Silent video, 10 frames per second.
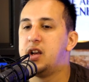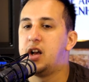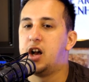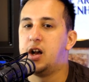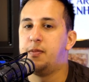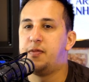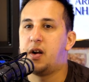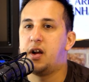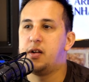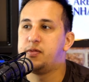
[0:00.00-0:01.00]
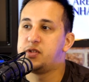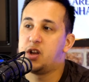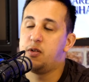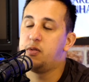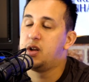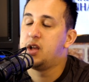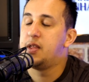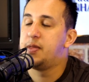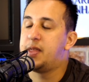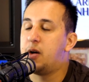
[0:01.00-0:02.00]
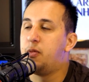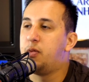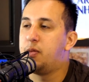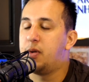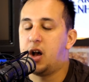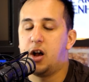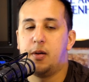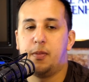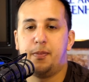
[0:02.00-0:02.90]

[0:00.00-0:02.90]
Um, very, uh, so they'll uh,